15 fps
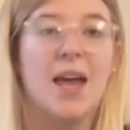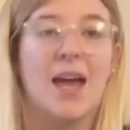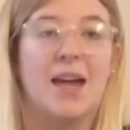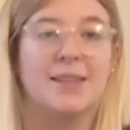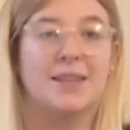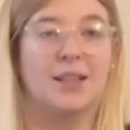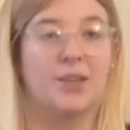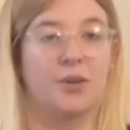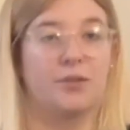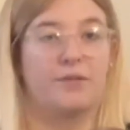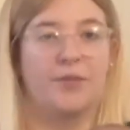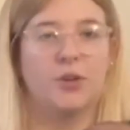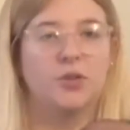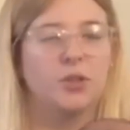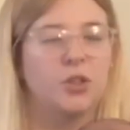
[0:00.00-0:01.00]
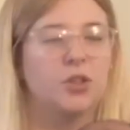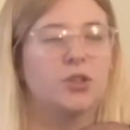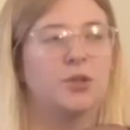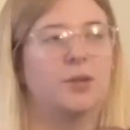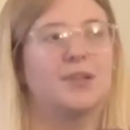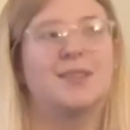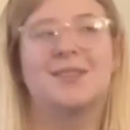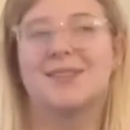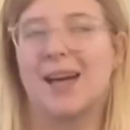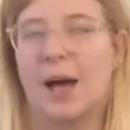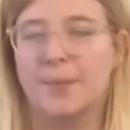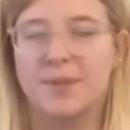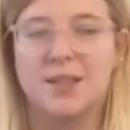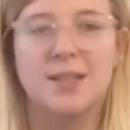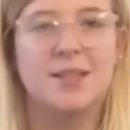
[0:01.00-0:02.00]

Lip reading: It's a little filter, so it stops the